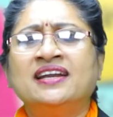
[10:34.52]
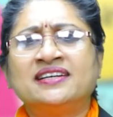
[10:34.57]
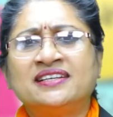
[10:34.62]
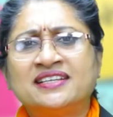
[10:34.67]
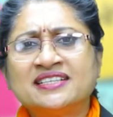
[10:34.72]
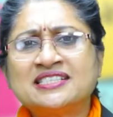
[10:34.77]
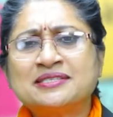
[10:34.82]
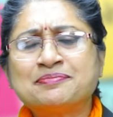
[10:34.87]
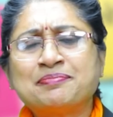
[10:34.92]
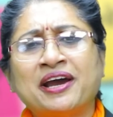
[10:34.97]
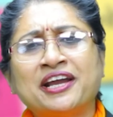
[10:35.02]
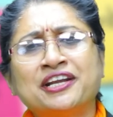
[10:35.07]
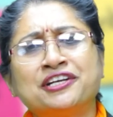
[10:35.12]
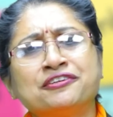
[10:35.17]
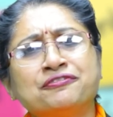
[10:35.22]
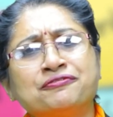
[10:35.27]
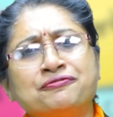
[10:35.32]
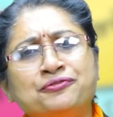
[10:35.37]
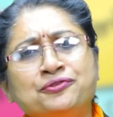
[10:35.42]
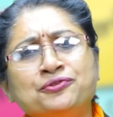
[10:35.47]
despite
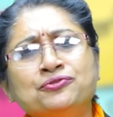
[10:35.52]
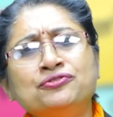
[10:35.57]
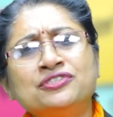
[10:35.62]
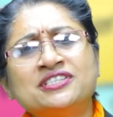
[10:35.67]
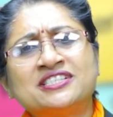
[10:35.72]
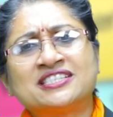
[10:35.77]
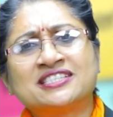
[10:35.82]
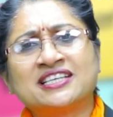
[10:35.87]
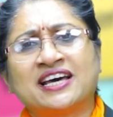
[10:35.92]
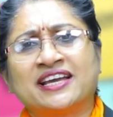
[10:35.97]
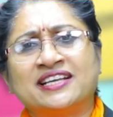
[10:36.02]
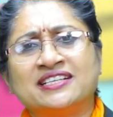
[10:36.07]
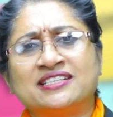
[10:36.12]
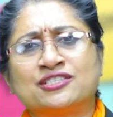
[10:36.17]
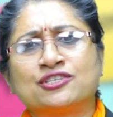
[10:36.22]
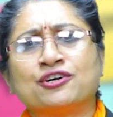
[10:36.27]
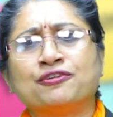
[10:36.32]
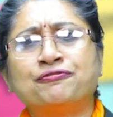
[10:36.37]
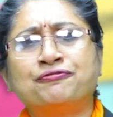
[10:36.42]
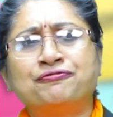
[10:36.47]
a huge
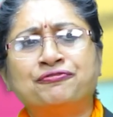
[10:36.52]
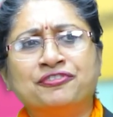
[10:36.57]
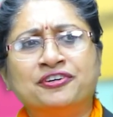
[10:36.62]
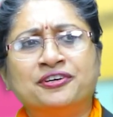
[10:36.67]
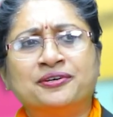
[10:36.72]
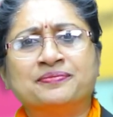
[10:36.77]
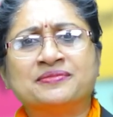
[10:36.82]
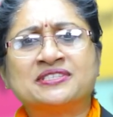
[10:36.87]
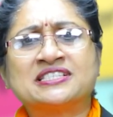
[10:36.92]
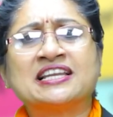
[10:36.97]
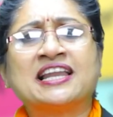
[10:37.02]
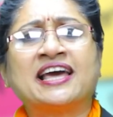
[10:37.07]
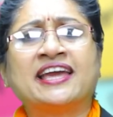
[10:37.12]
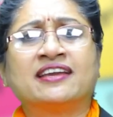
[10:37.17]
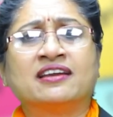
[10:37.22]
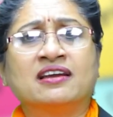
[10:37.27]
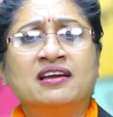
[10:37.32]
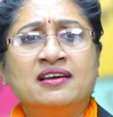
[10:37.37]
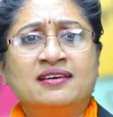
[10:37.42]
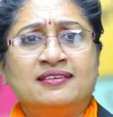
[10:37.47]
size of firms
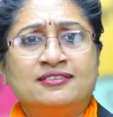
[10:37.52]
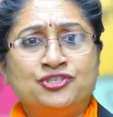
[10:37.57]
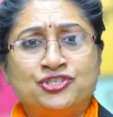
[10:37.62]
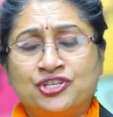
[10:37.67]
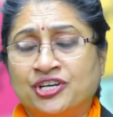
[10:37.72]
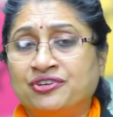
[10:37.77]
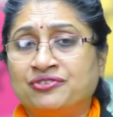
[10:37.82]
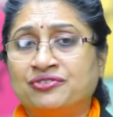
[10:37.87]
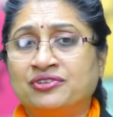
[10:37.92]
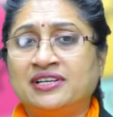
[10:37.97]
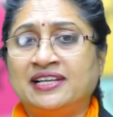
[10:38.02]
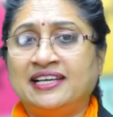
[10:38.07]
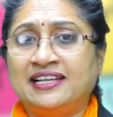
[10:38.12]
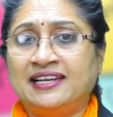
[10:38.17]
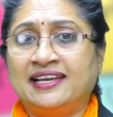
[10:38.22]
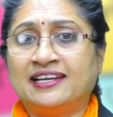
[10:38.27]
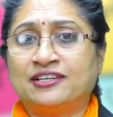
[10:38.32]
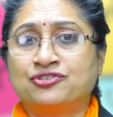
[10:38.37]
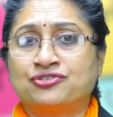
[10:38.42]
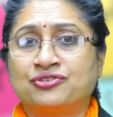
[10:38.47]
like General
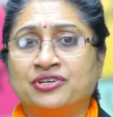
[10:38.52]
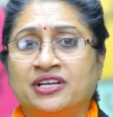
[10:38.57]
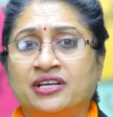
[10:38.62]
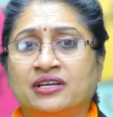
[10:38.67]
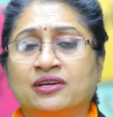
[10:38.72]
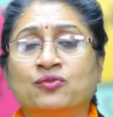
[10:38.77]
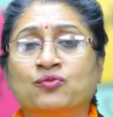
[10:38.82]
Electric,